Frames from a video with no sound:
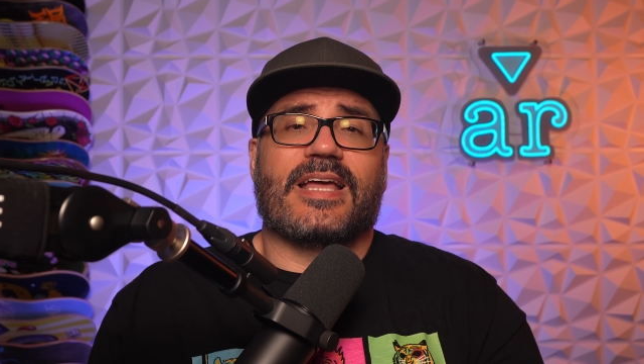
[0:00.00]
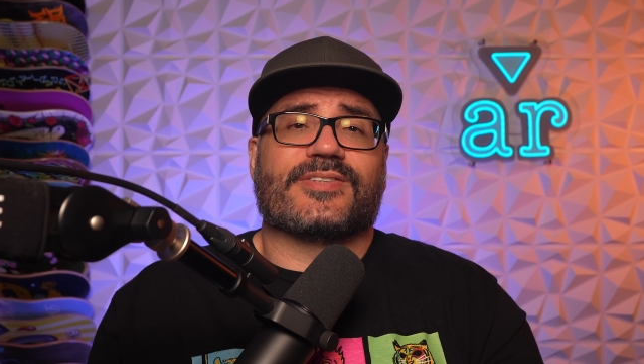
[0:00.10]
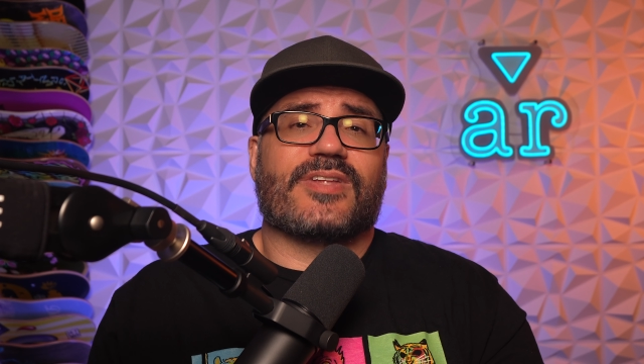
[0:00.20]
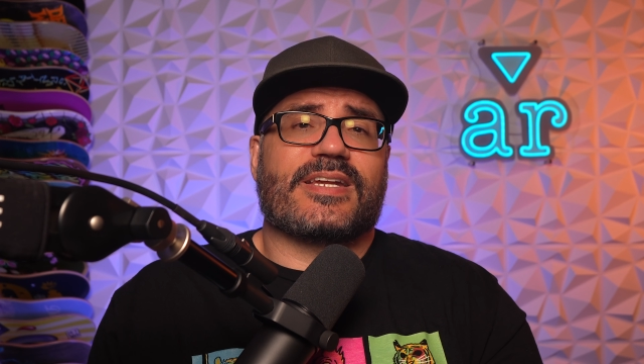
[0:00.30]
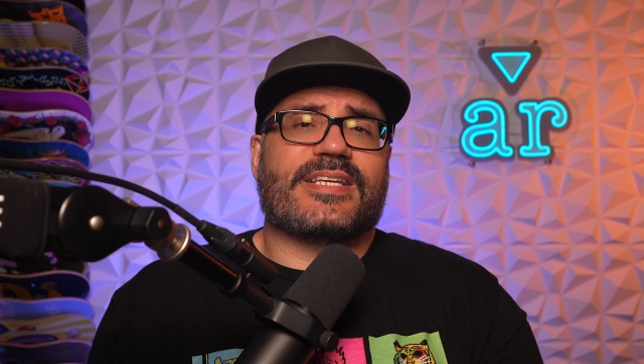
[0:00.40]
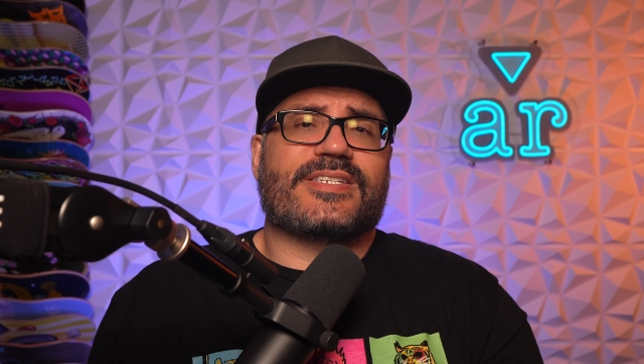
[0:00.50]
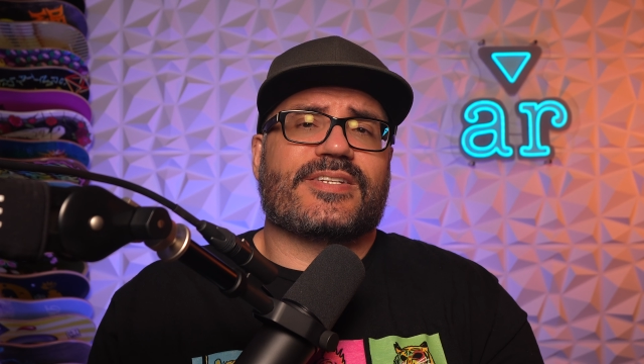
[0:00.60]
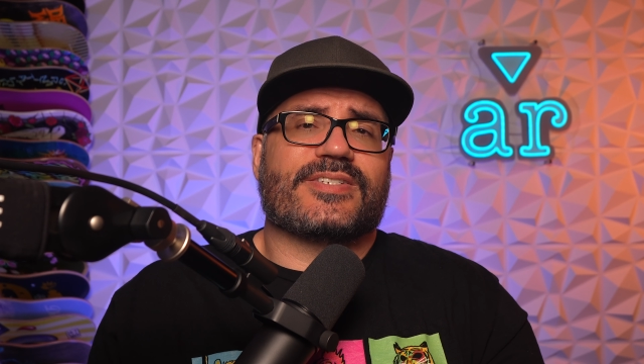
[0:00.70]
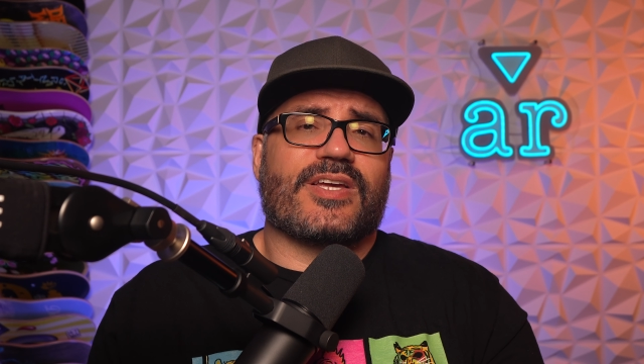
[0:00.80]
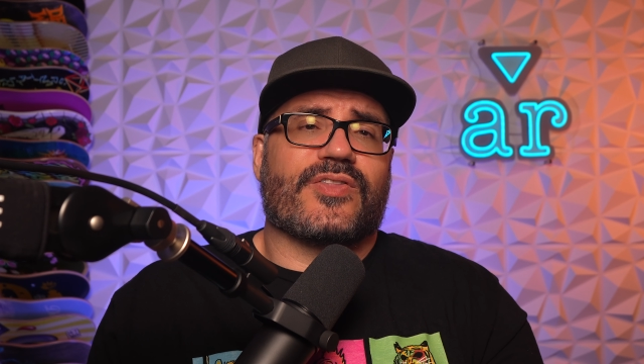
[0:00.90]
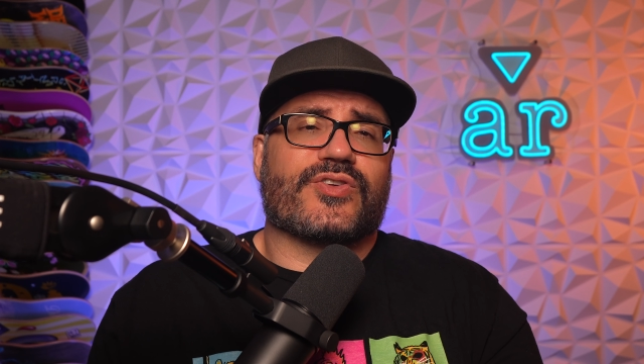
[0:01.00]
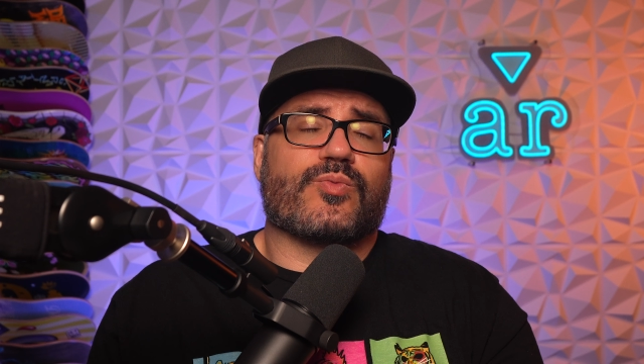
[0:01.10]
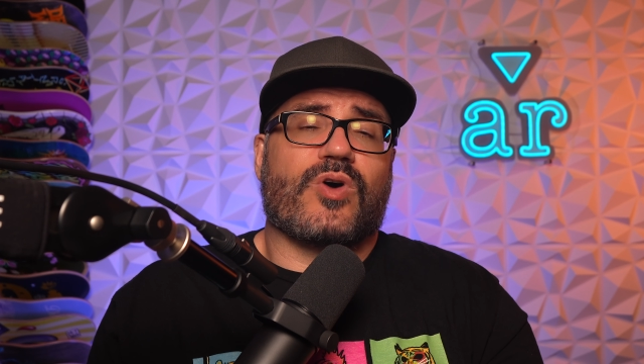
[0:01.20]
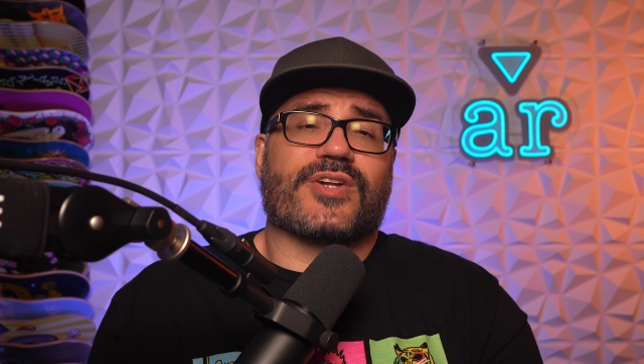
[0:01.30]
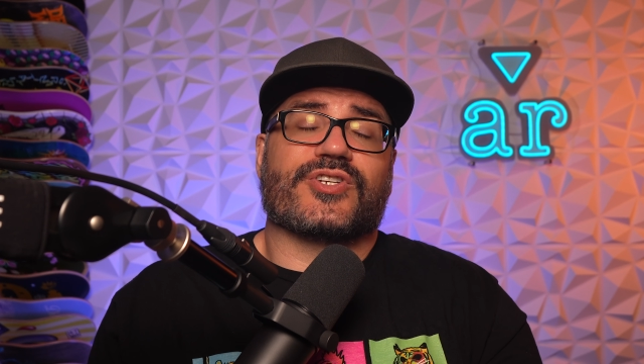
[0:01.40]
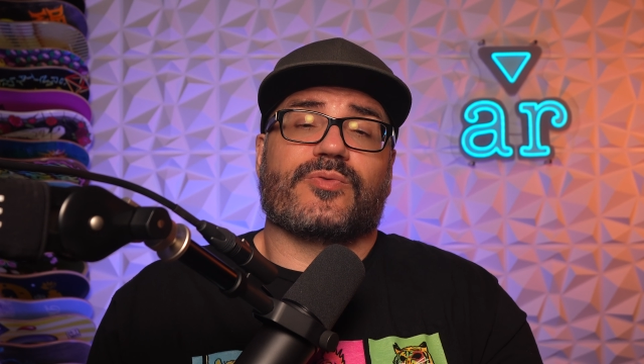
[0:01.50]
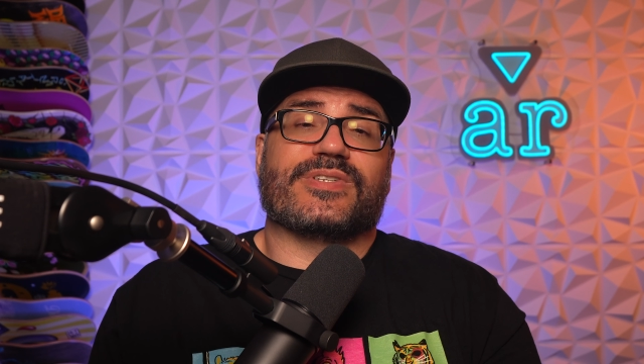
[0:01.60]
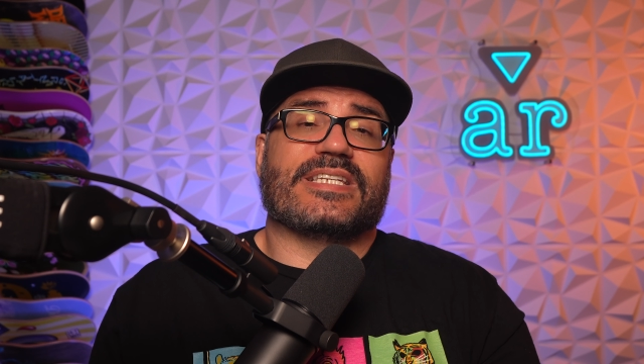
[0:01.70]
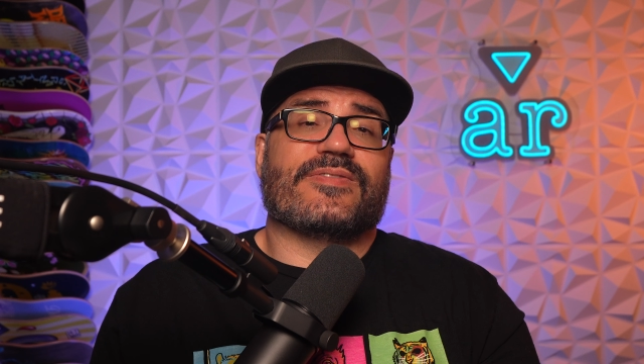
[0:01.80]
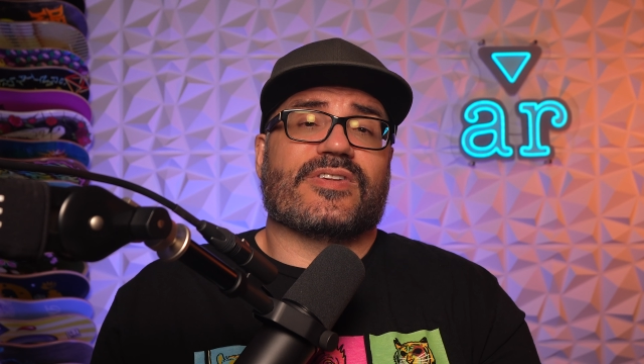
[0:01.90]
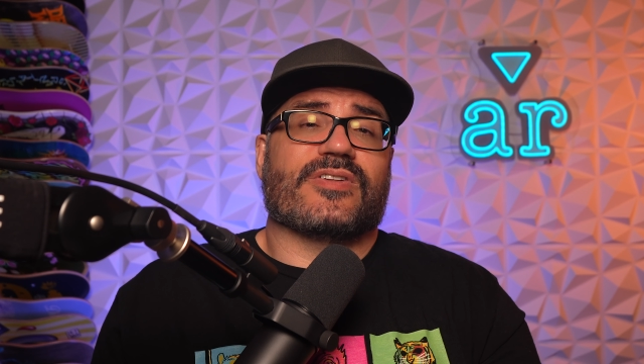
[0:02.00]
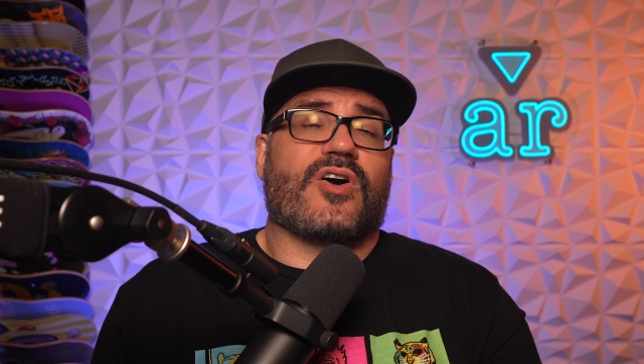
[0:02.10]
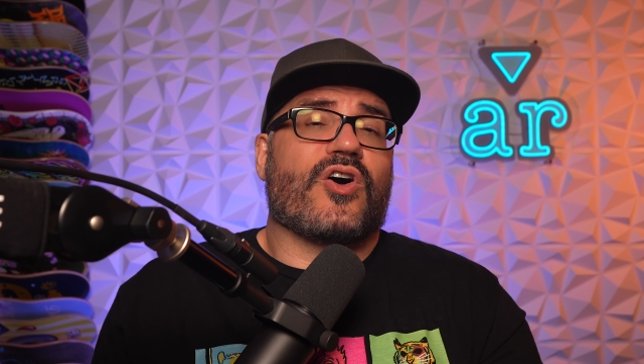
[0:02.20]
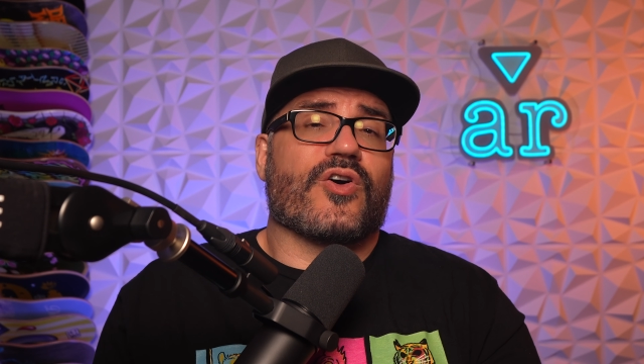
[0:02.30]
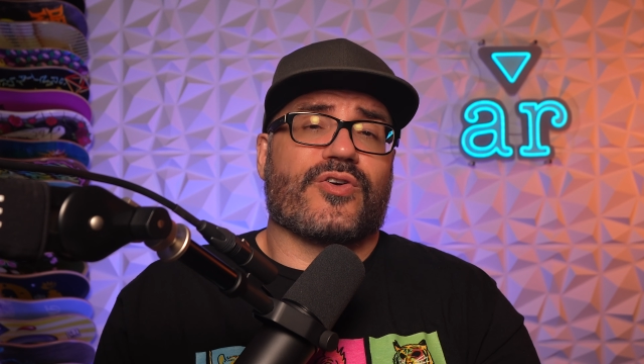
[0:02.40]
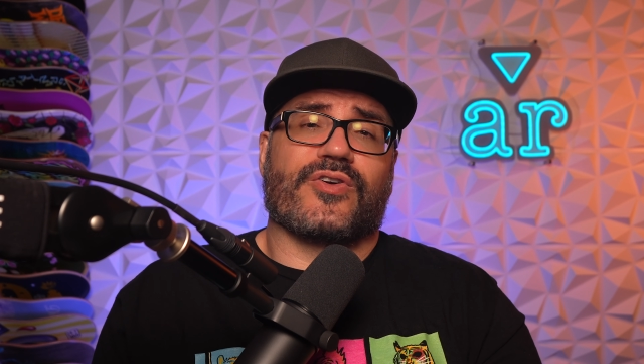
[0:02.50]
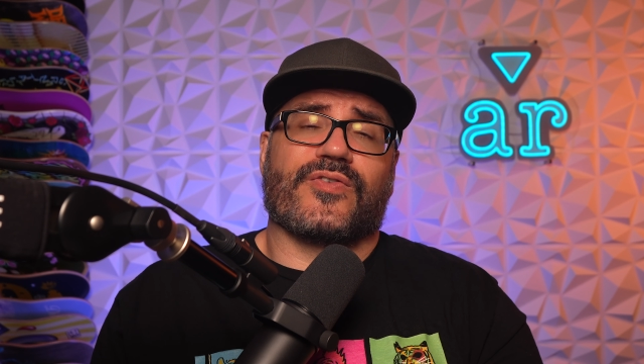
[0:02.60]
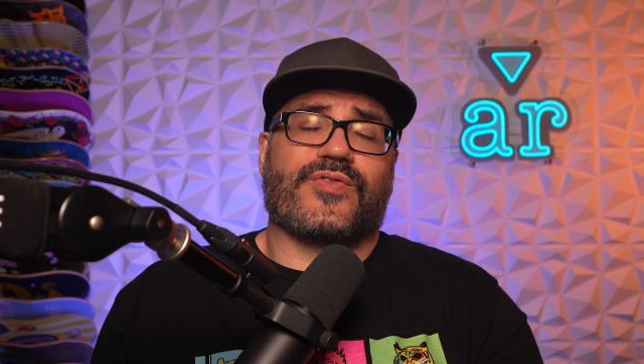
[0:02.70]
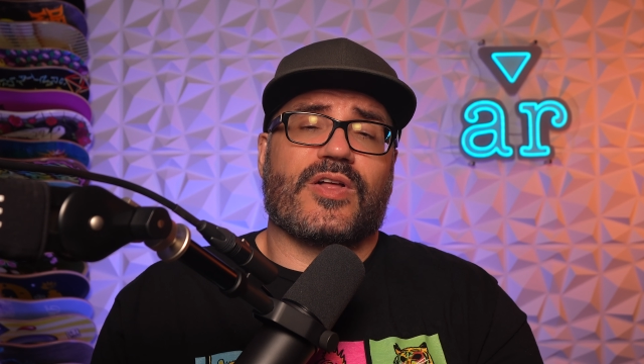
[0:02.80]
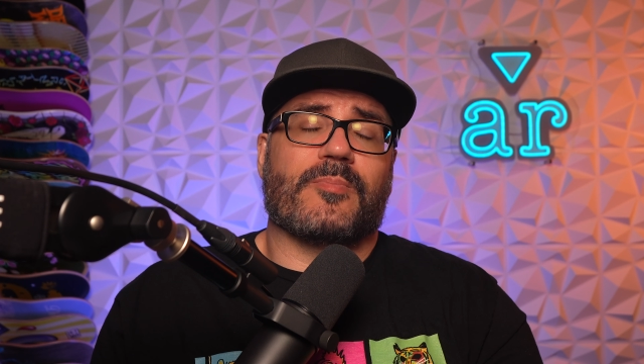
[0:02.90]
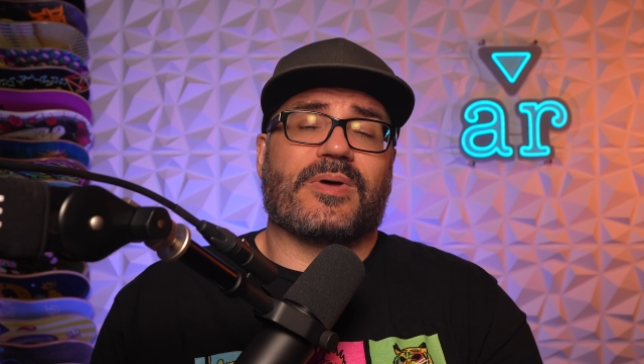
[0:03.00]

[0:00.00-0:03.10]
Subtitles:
It's not easy to see on this watch, and it was even harder to film,